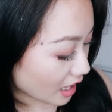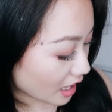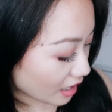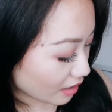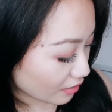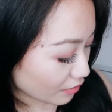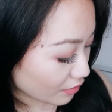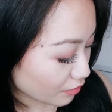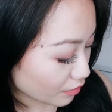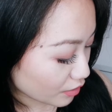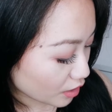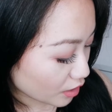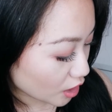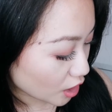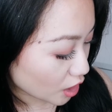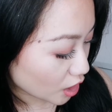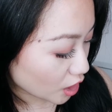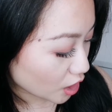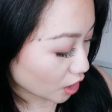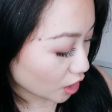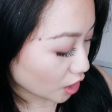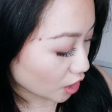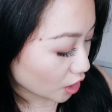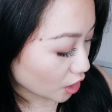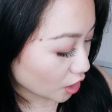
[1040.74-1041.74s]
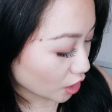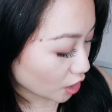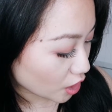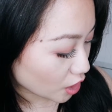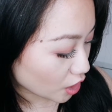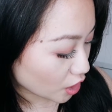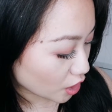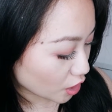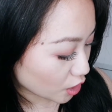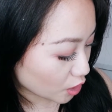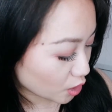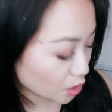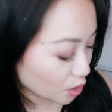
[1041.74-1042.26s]
if
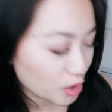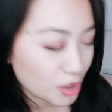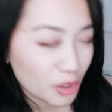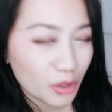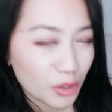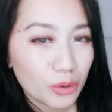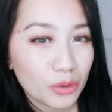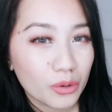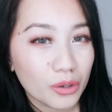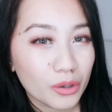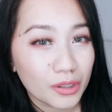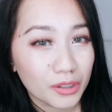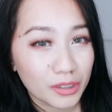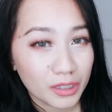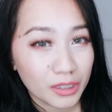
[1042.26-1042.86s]
you don't